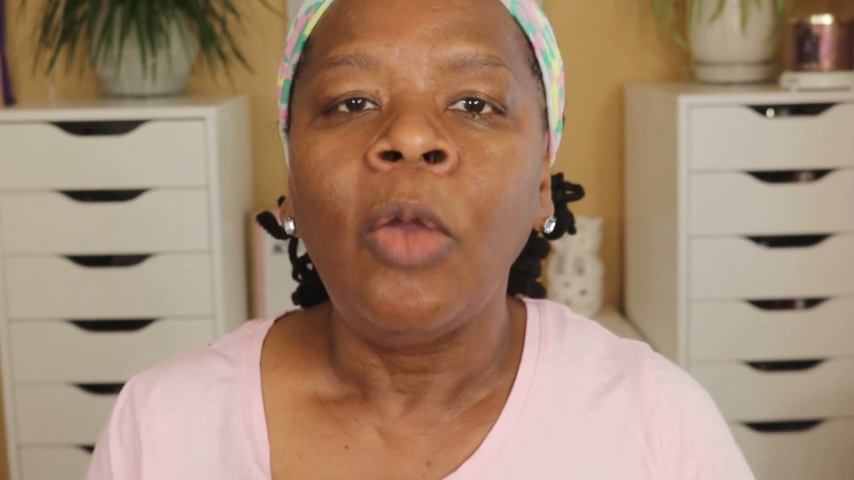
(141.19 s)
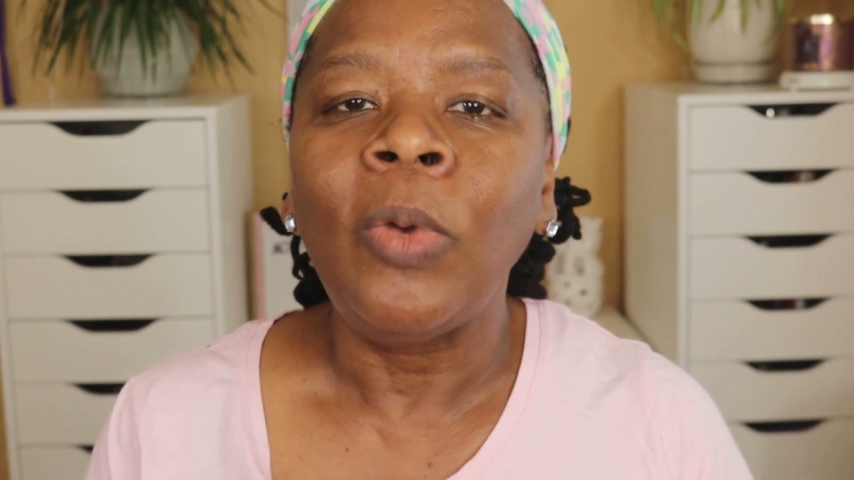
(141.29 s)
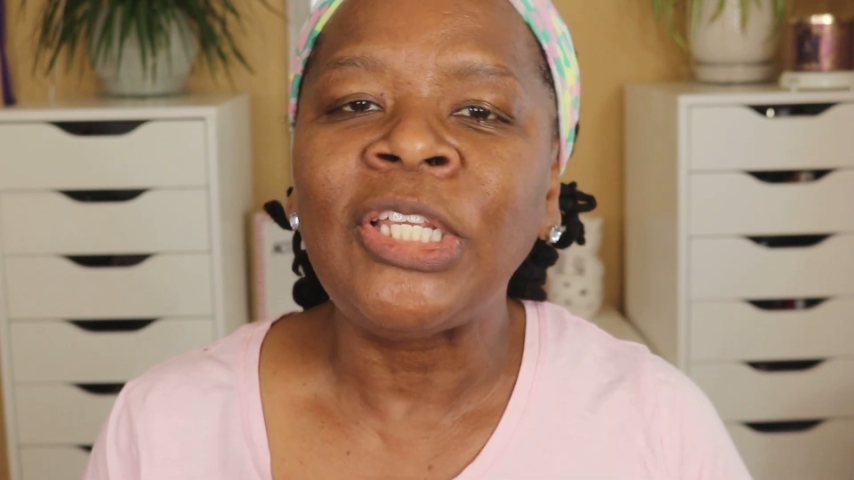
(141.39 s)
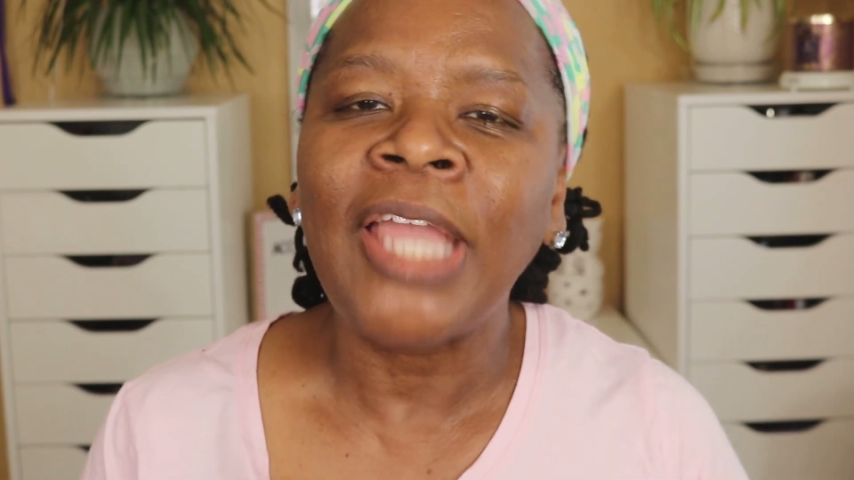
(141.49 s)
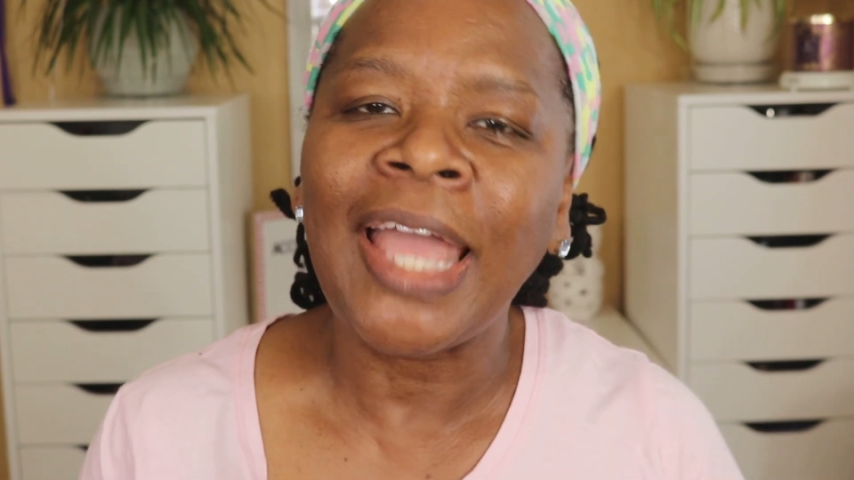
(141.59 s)

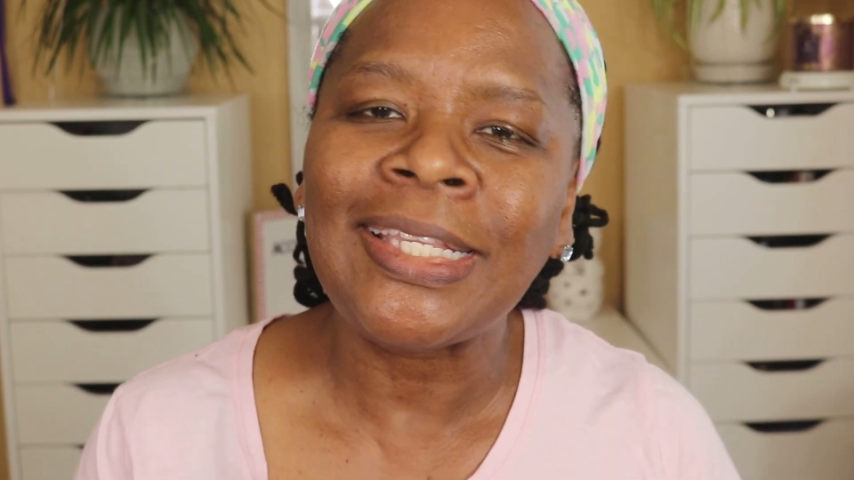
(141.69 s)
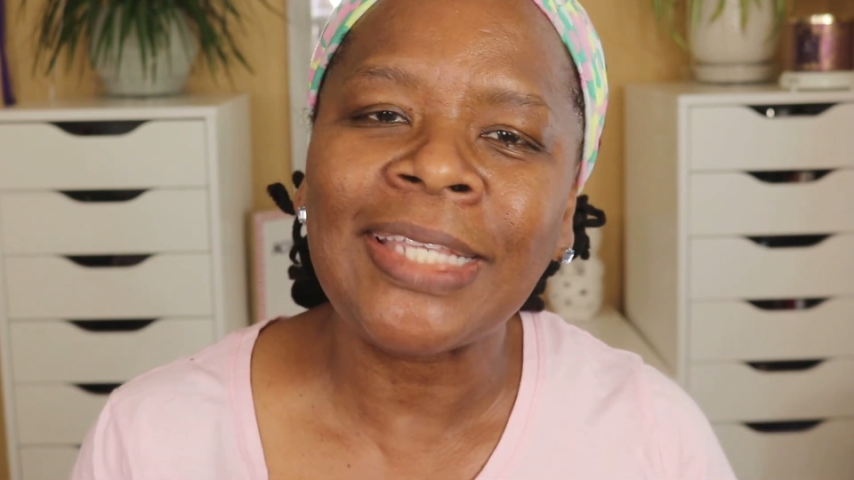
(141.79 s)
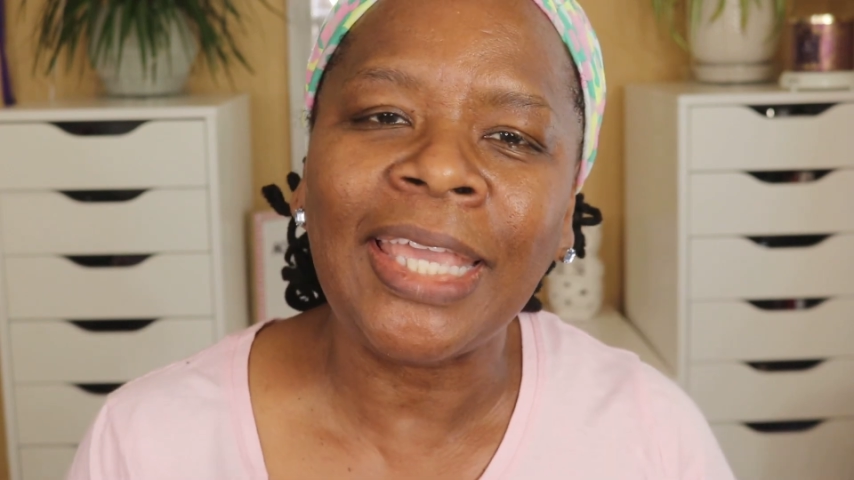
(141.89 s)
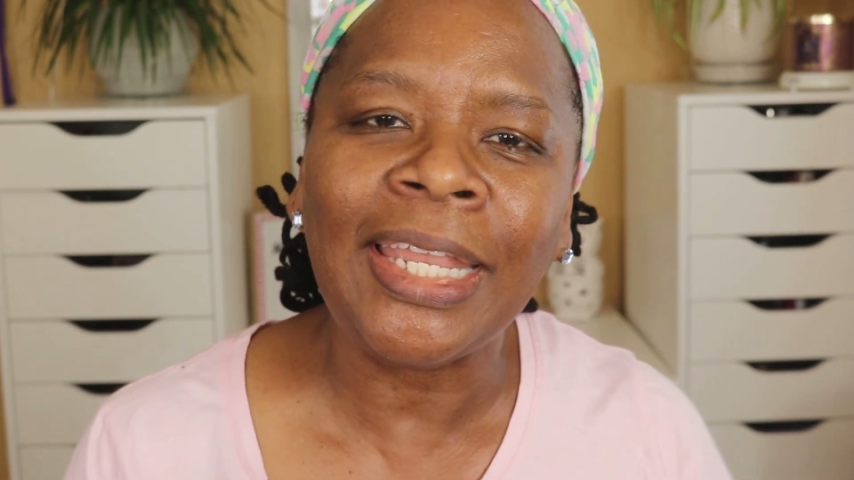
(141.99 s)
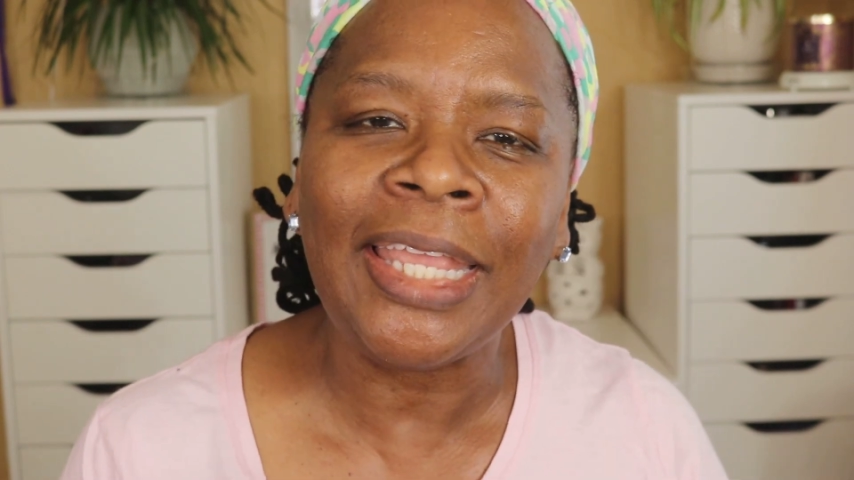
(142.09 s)
which has
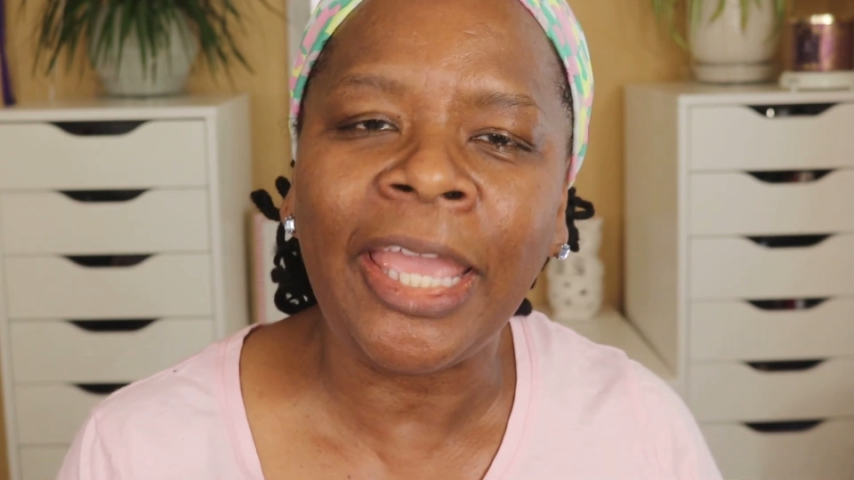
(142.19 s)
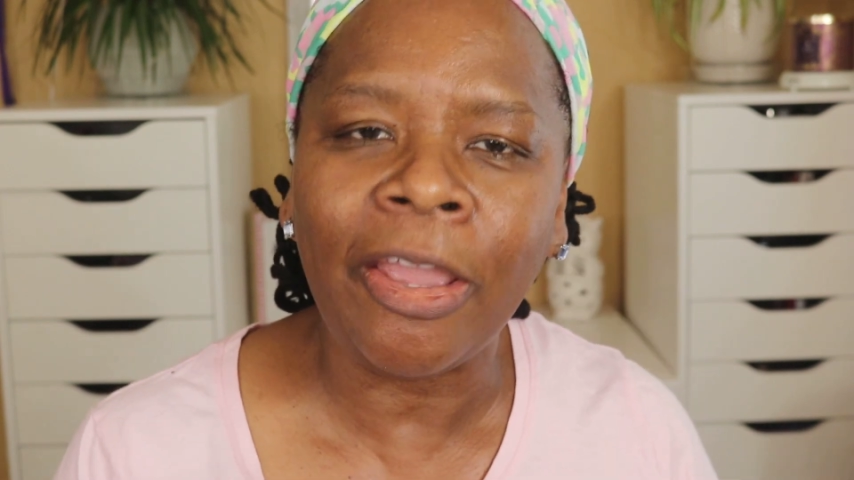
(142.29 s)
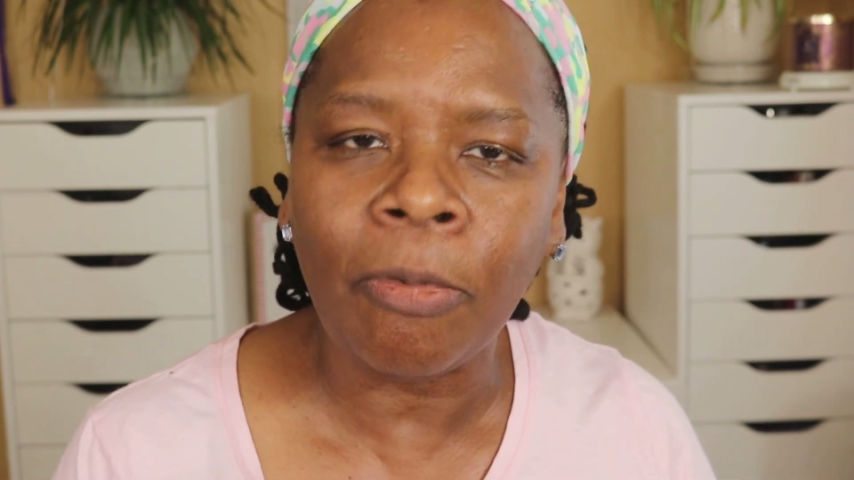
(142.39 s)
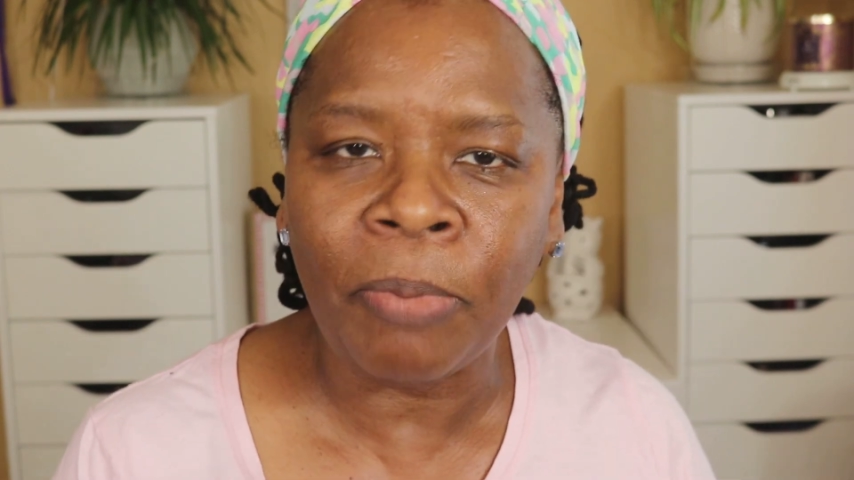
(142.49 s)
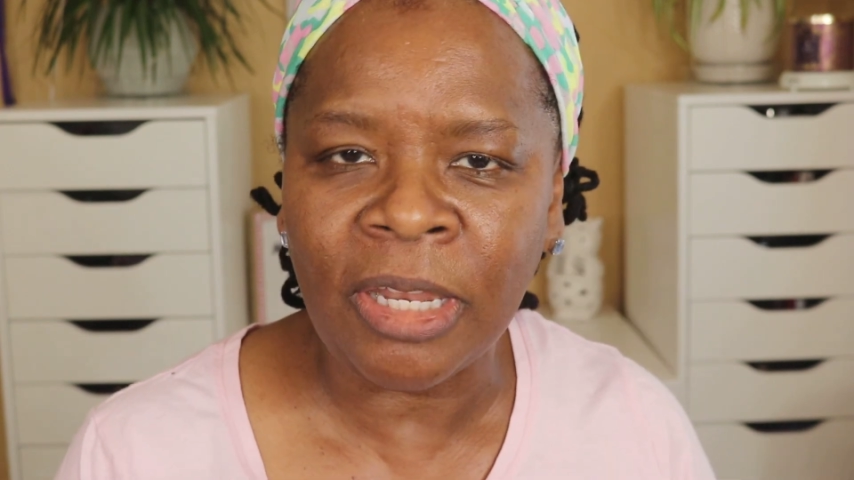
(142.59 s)

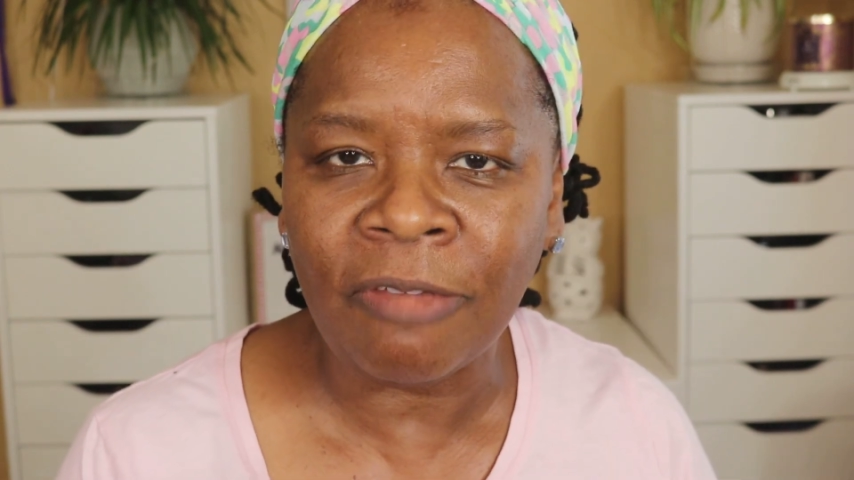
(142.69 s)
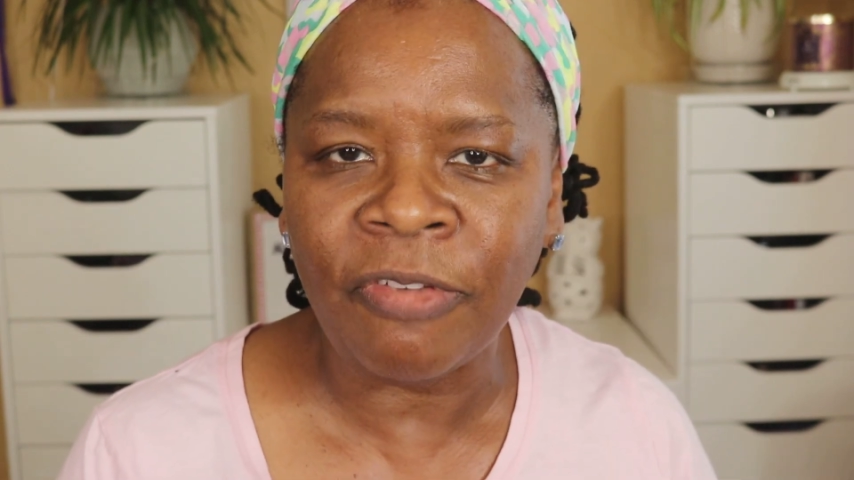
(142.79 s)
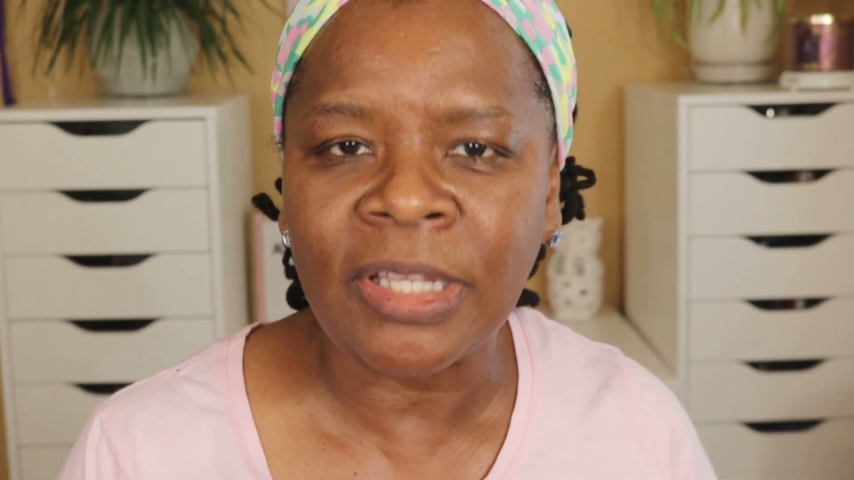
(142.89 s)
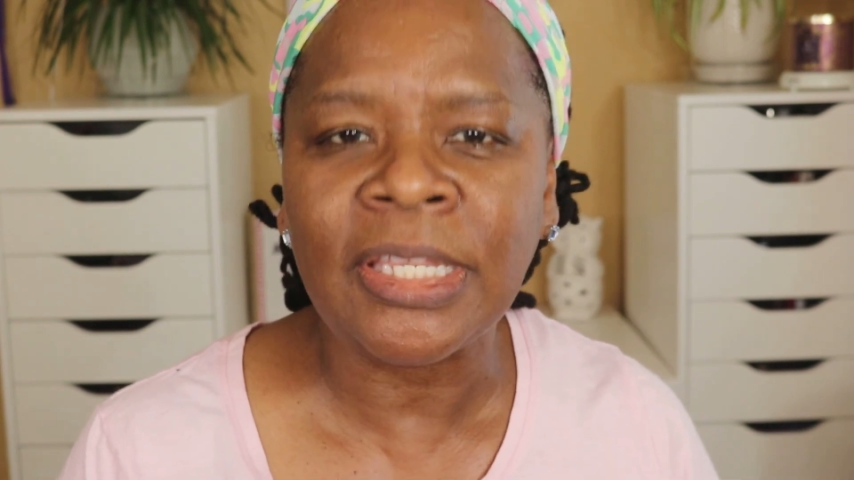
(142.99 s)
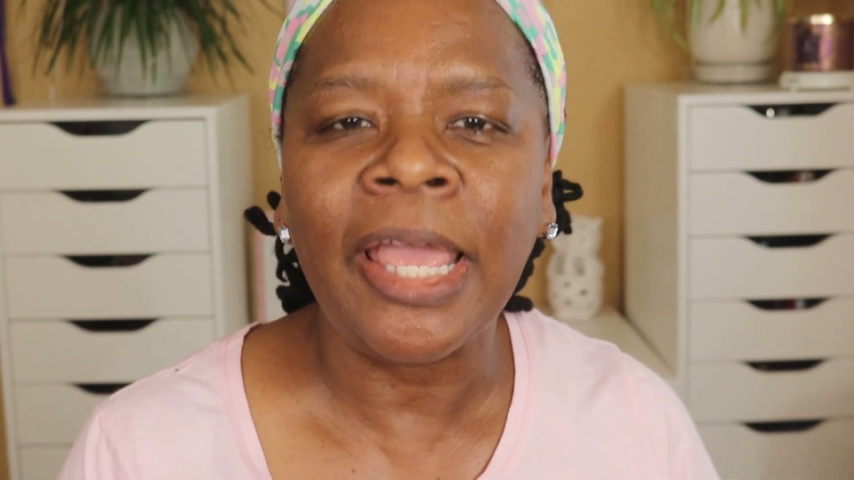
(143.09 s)
skincare
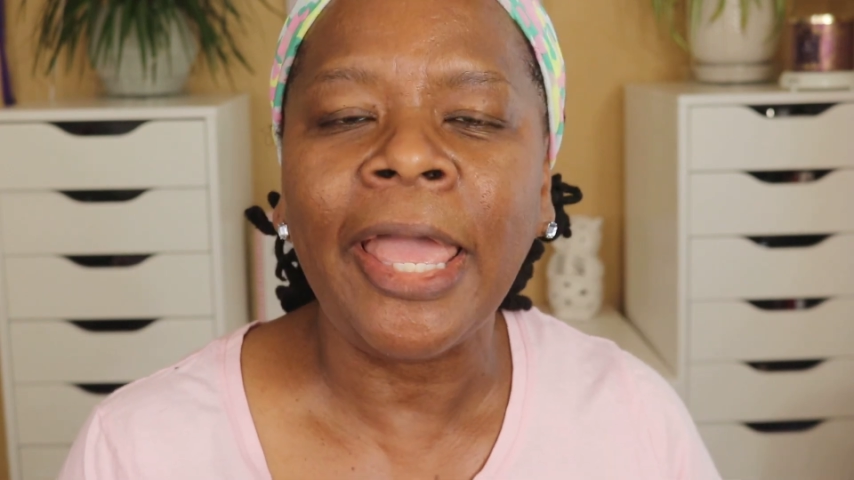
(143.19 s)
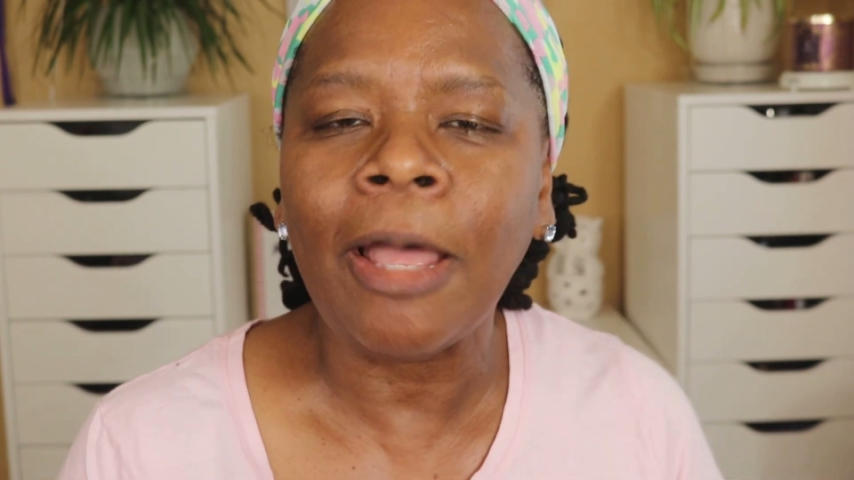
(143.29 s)
benefits,